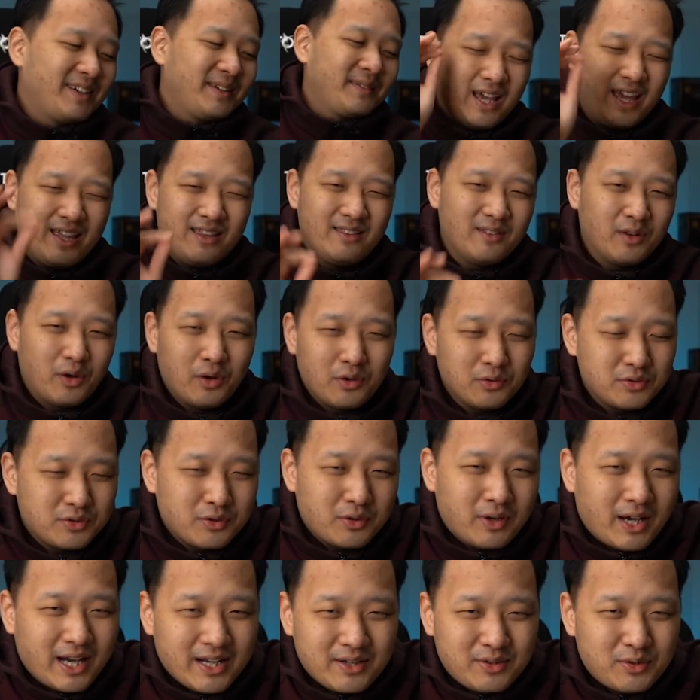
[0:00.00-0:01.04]
And
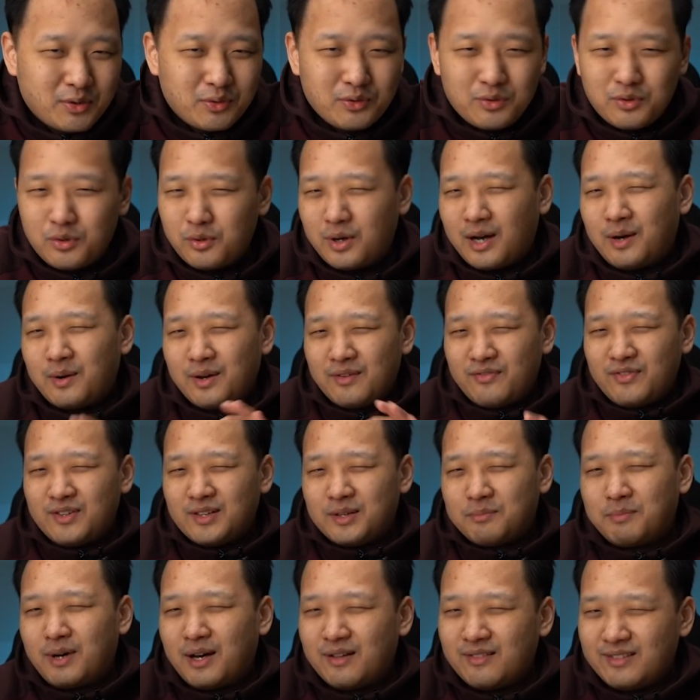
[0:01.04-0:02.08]
also, I don't know how I feel
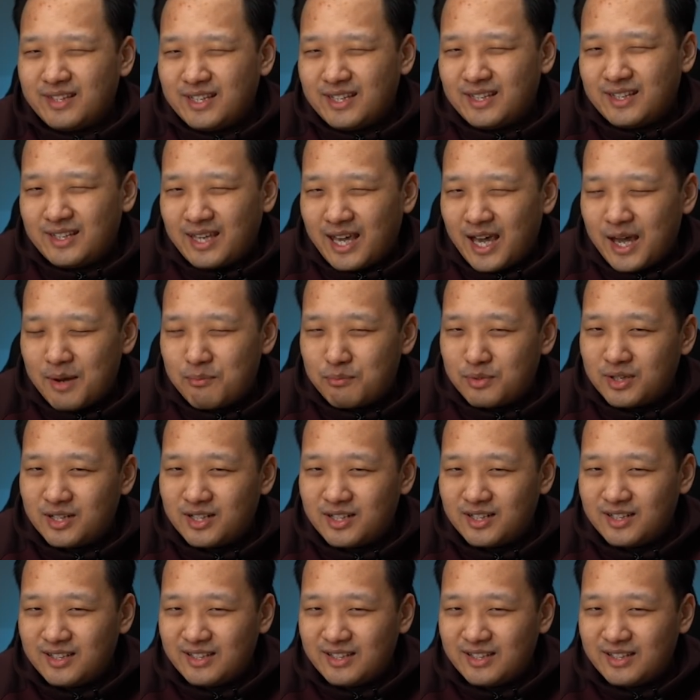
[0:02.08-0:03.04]
about the camera